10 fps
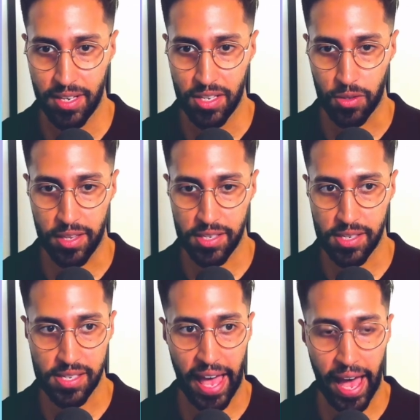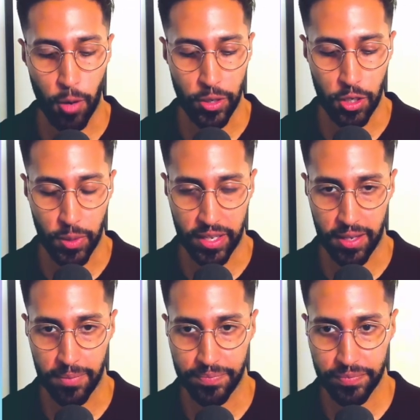So this is how we're doing it.
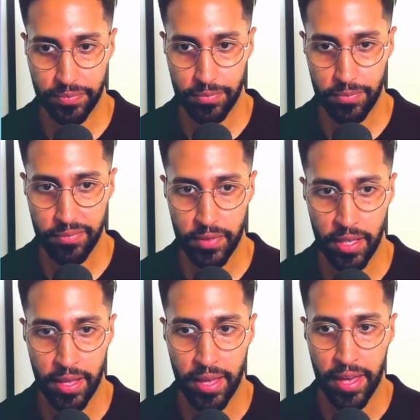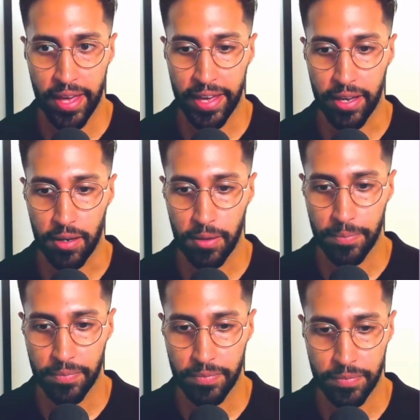Here, let
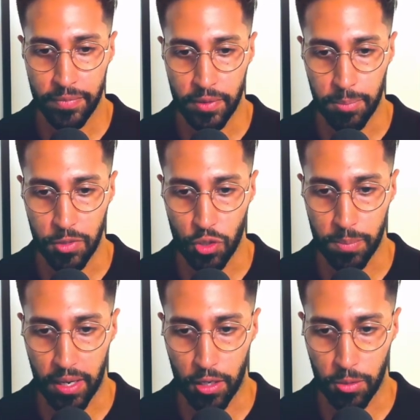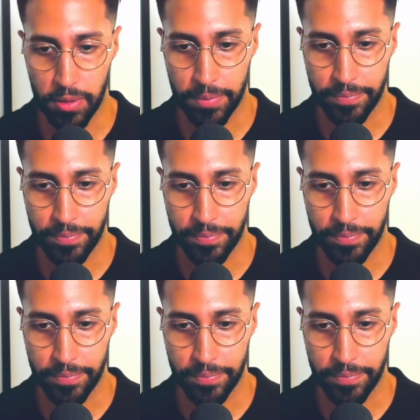me zoom out a little bit.